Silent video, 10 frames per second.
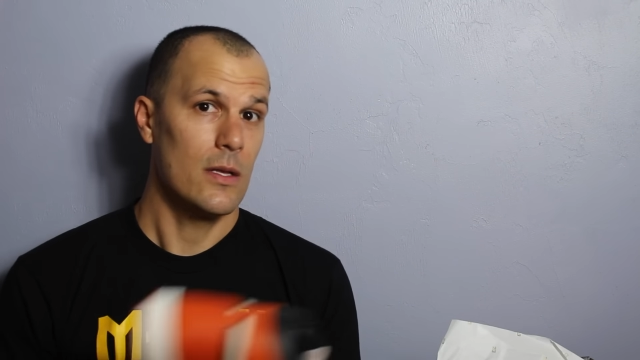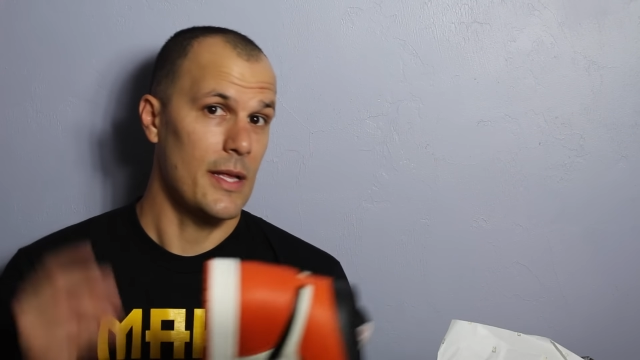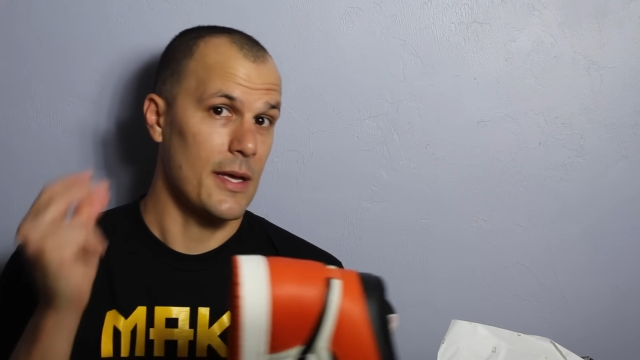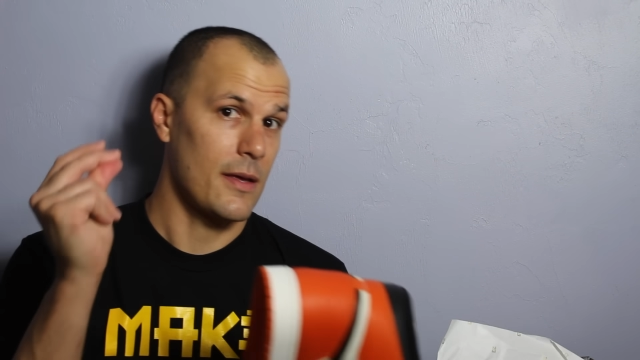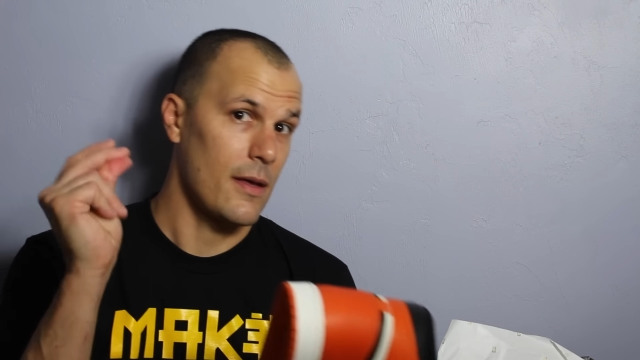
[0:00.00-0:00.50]

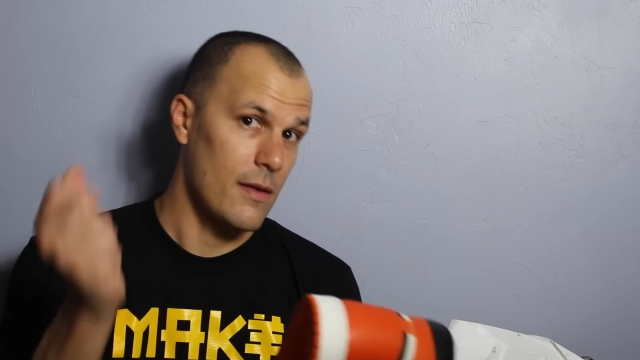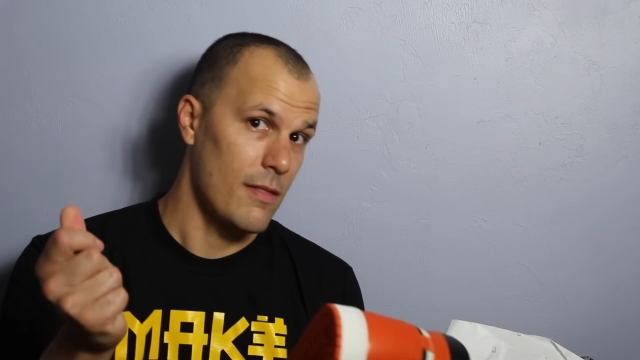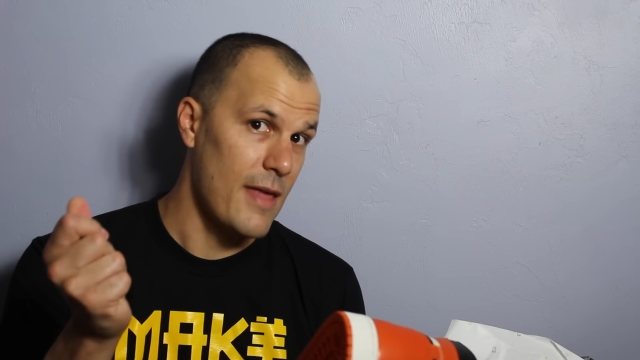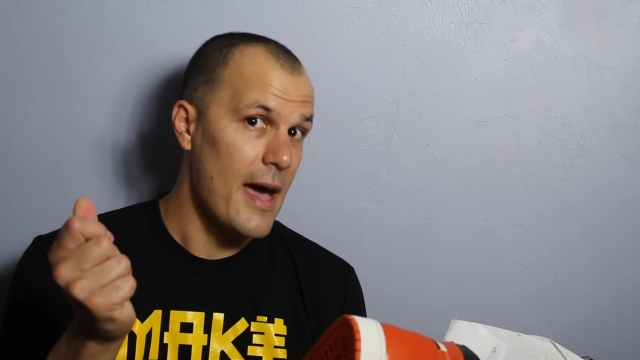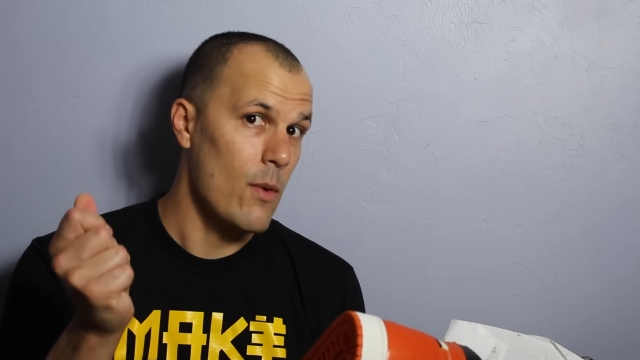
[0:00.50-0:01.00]
like
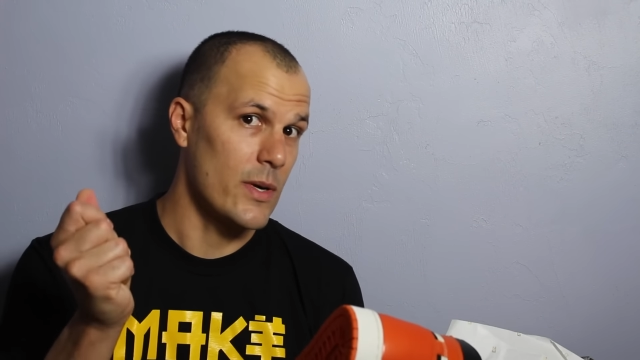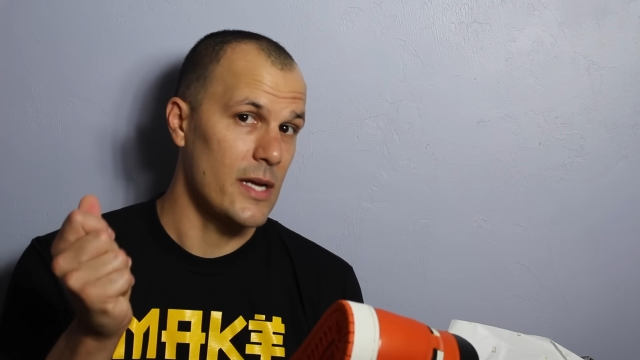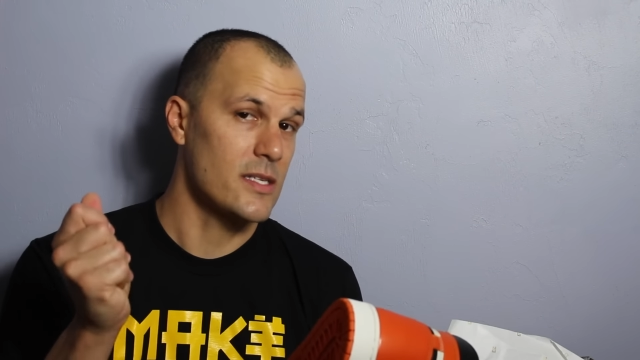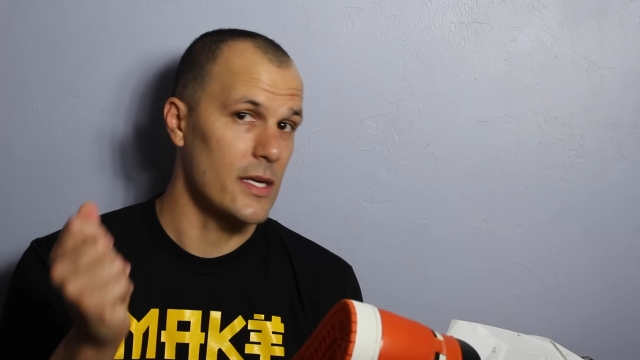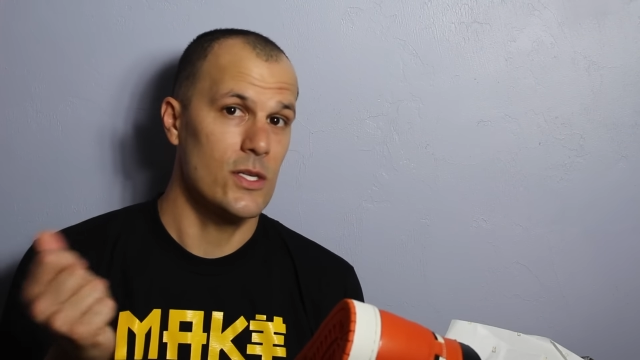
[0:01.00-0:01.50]
that when
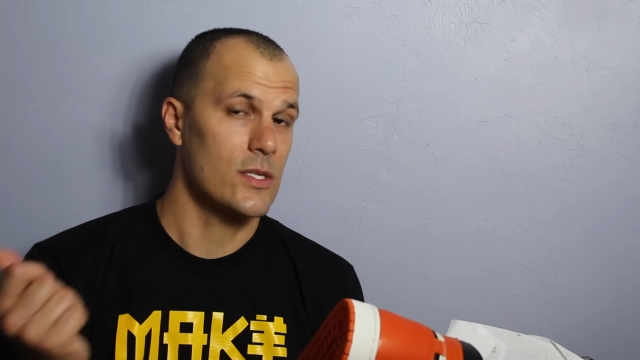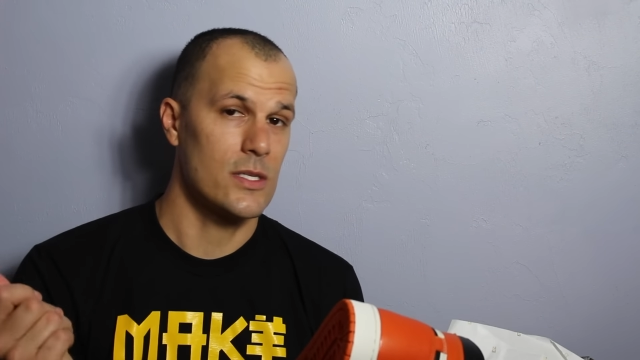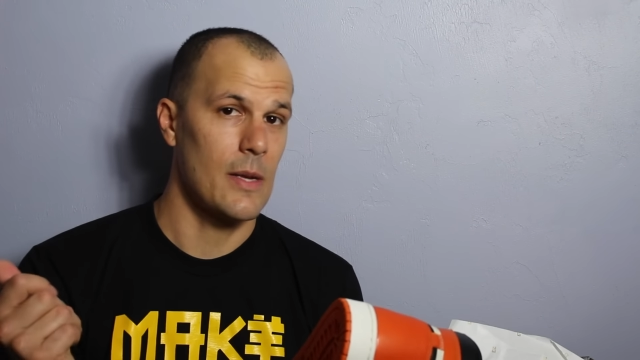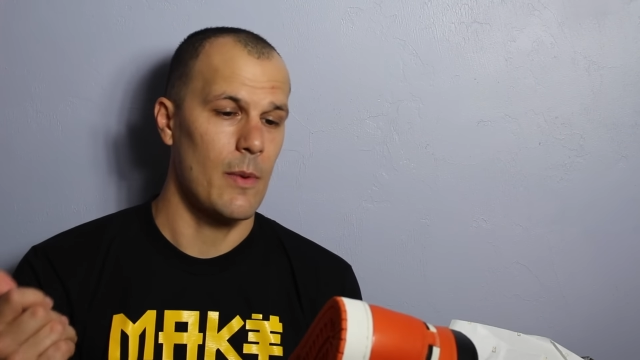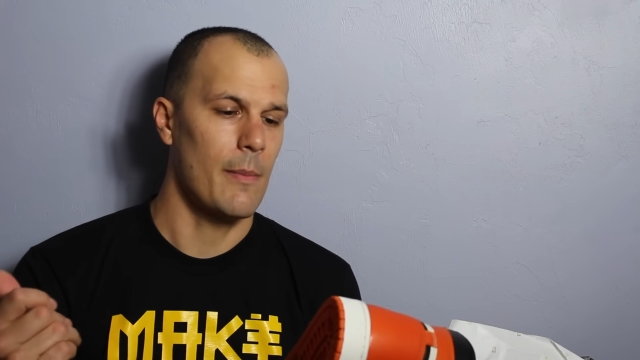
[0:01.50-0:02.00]
I said just to
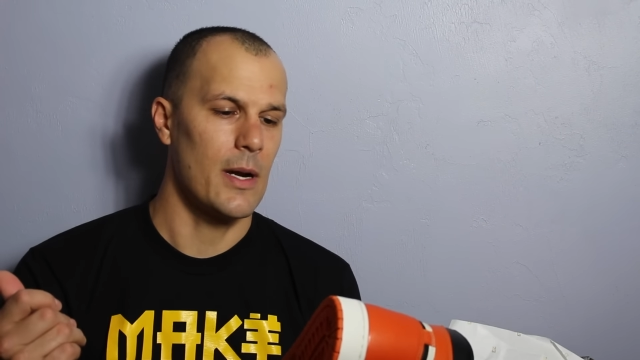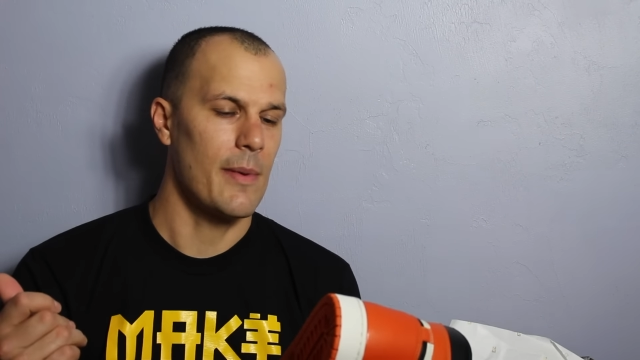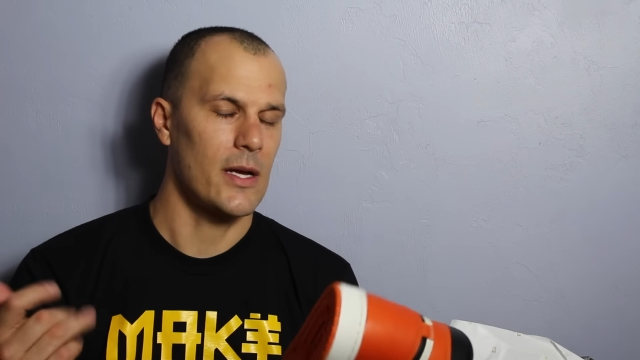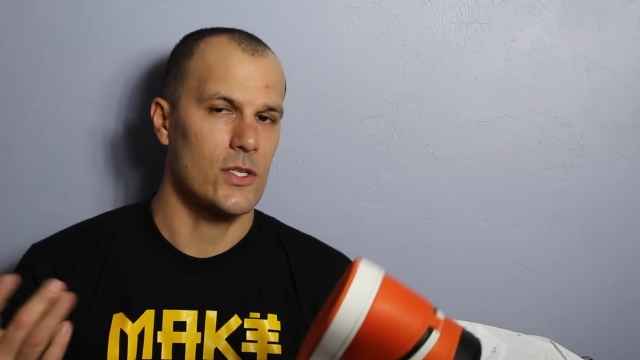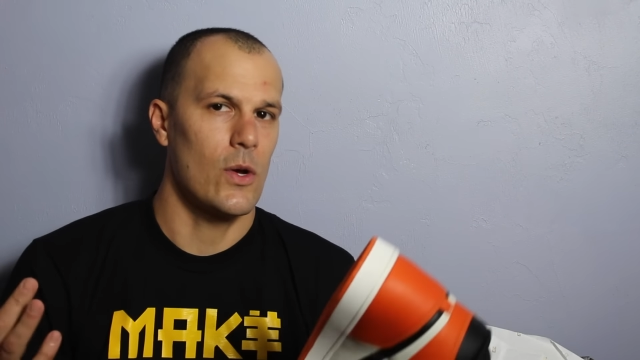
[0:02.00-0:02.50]
send me my money
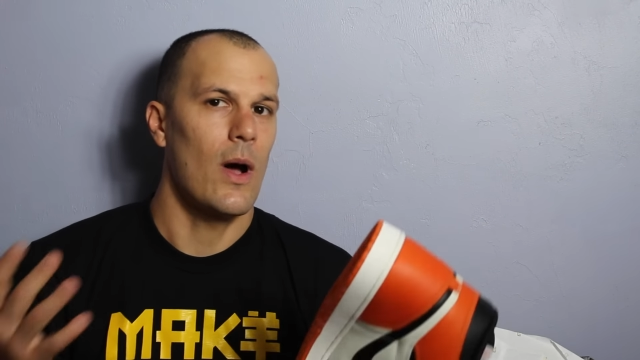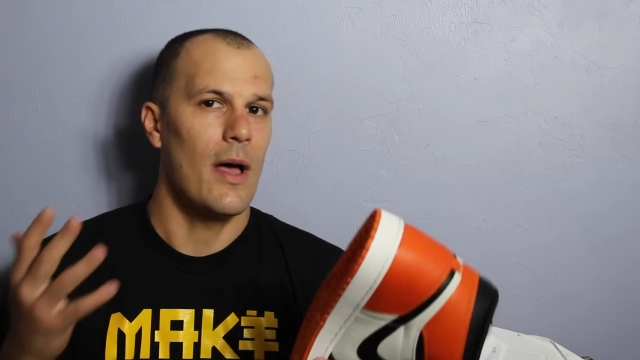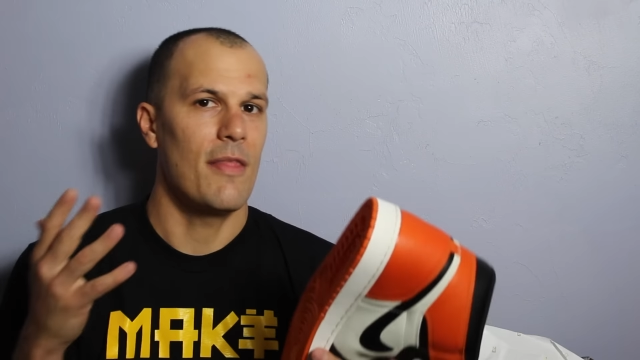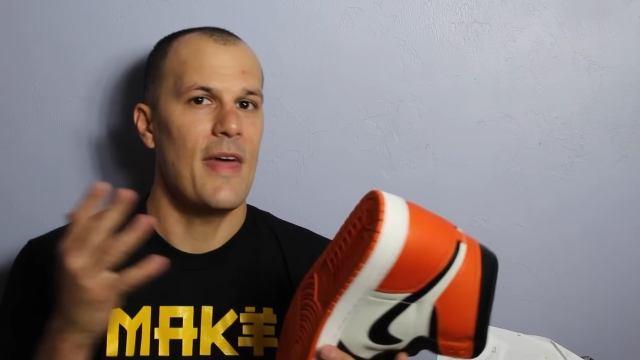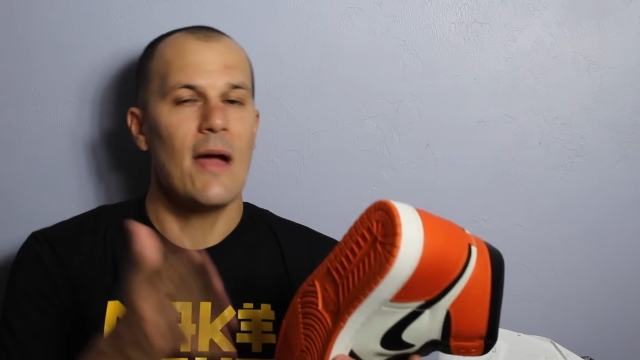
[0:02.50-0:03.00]
back,
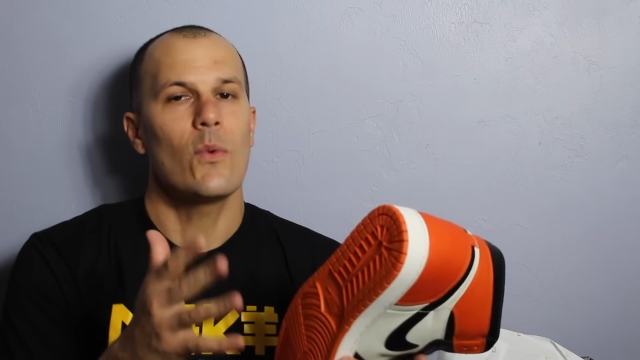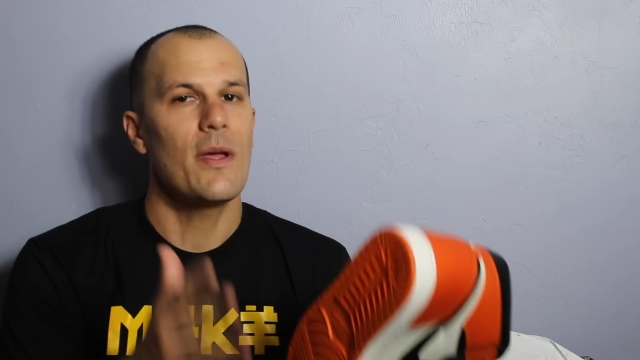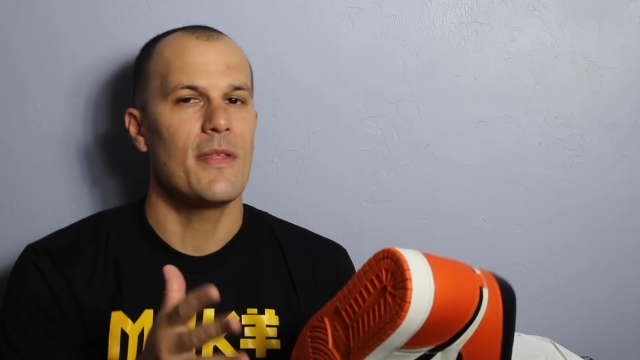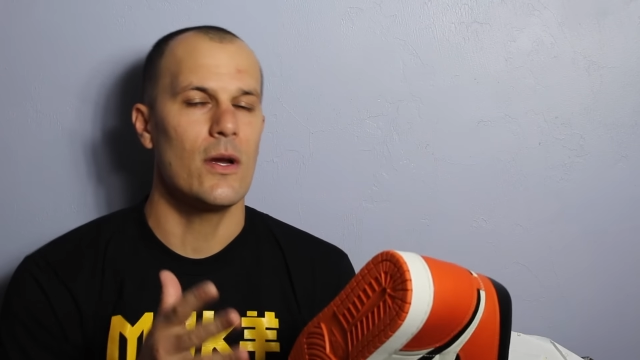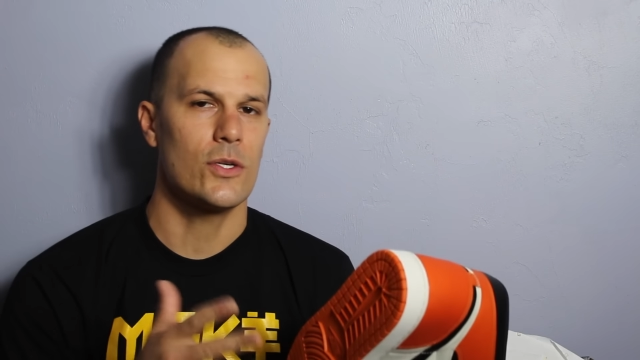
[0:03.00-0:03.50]
so that
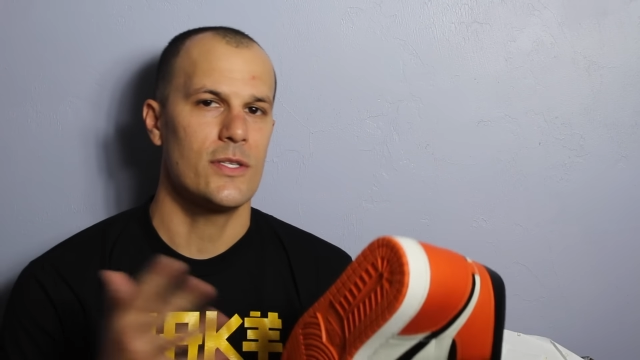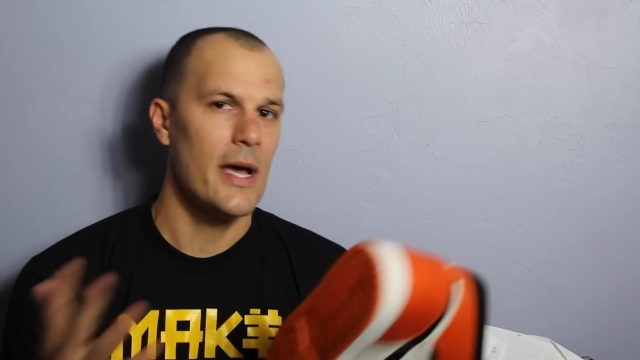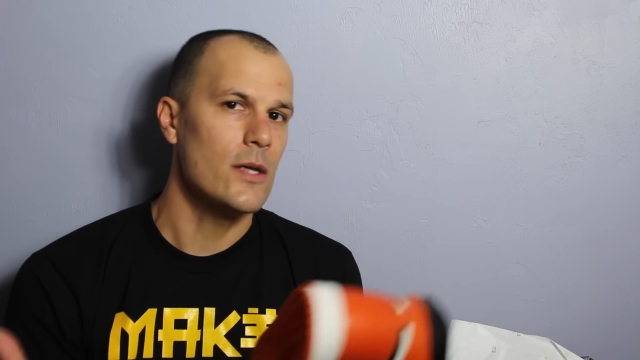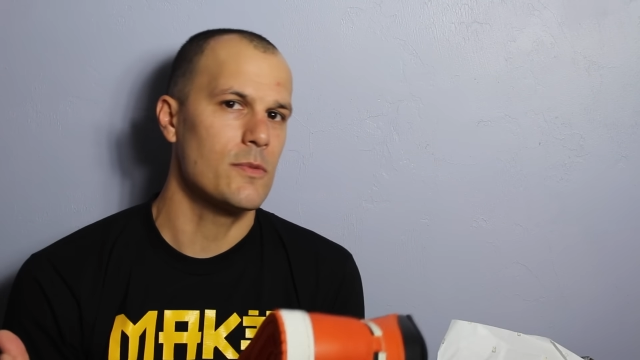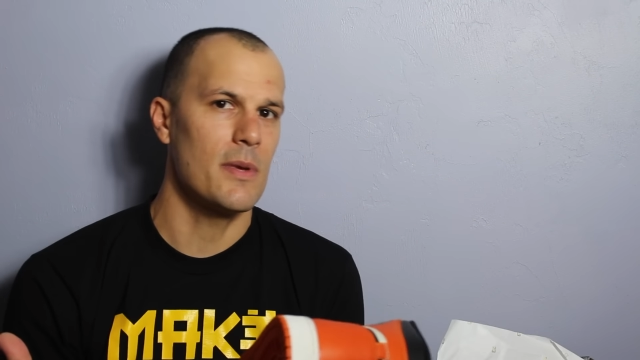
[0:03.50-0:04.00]
right there
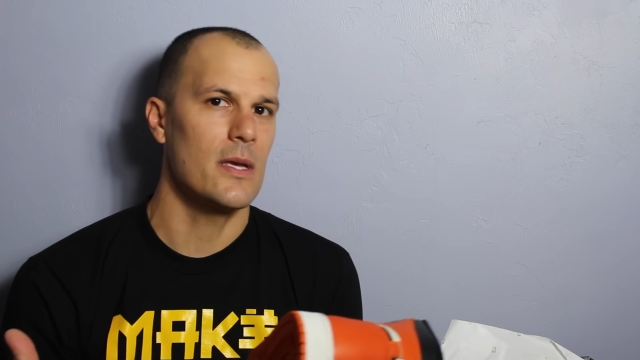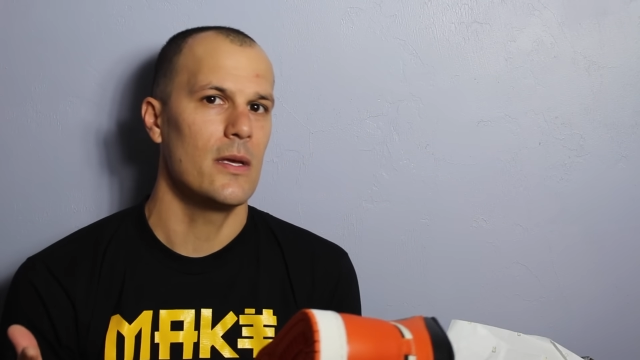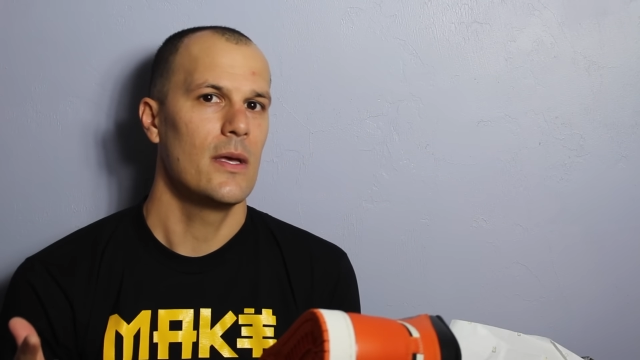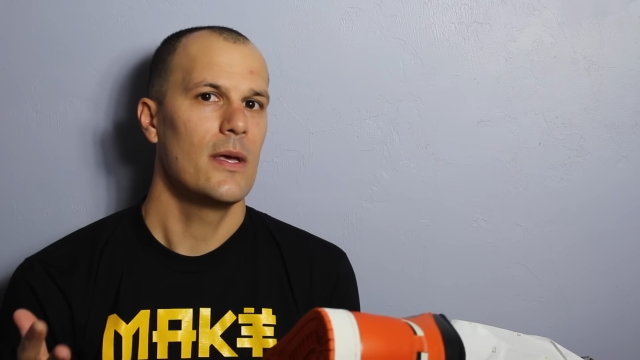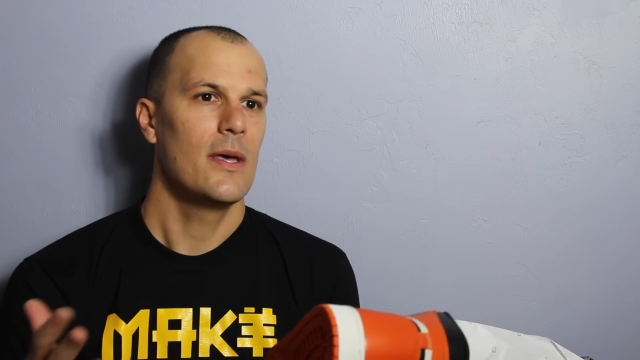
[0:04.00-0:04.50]
tells me